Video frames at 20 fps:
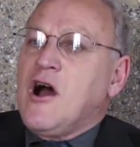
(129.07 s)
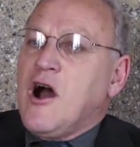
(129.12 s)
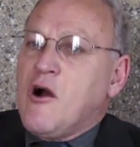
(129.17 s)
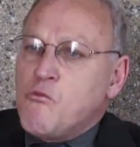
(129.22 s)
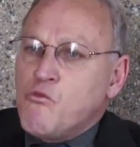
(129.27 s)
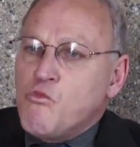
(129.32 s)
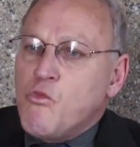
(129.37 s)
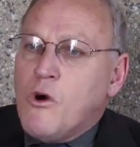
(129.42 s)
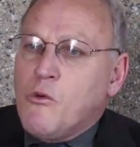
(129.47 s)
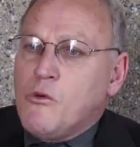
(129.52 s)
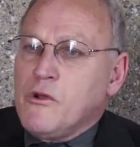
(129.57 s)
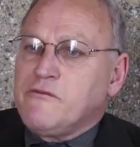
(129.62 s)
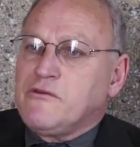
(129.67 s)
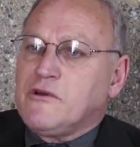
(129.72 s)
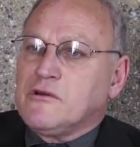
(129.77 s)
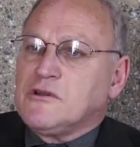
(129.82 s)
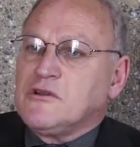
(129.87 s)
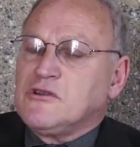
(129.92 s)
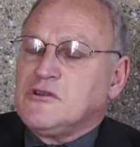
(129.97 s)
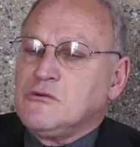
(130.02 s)
And what we've
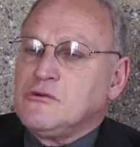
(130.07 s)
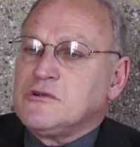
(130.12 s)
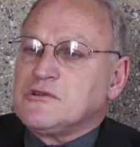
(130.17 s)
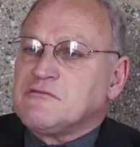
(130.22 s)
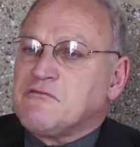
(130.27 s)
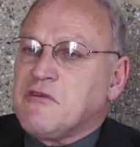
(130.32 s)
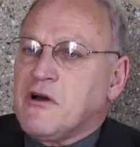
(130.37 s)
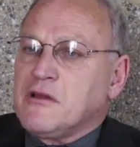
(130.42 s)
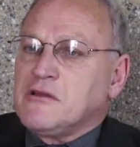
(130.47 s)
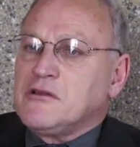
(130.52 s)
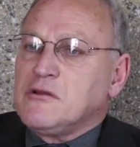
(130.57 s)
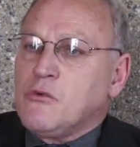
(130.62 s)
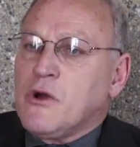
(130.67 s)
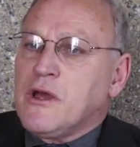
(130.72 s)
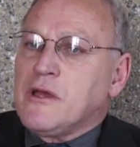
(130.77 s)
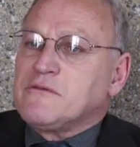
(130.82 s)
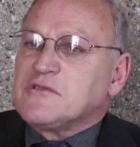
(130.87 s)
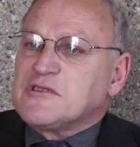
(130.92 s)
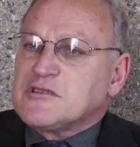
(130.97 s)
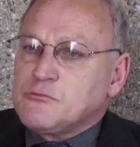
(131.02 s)
got to do is find a
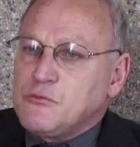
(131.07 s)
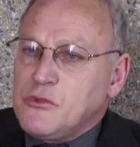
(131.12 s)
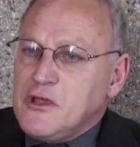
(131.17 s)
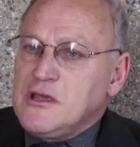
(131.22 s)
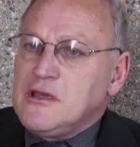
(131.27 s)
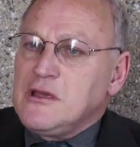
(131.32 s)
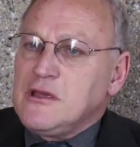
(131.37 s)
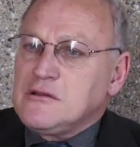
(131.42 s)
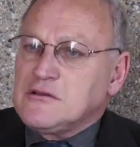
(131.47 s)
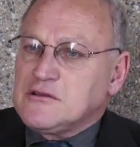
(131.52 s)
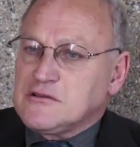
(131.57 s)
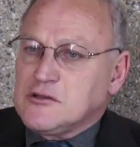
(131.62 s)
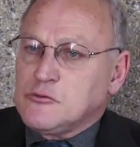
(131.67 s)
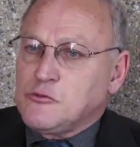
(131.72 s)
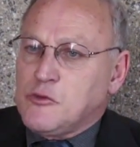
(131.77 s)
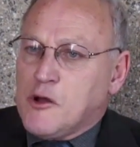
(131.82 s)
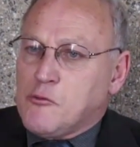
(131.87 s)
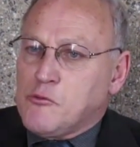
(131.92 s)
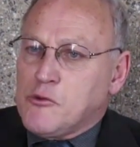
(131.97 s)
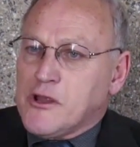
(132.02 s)
way of speaking to the
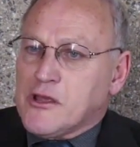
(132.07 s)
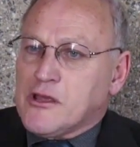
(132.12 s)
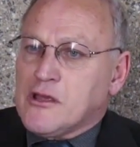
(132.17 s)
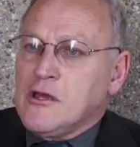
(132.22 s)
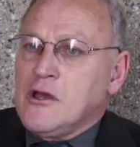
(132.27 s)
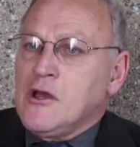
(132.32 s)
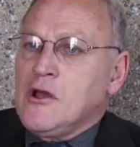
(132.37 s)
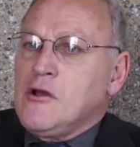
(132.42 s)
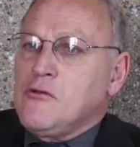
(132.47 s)
public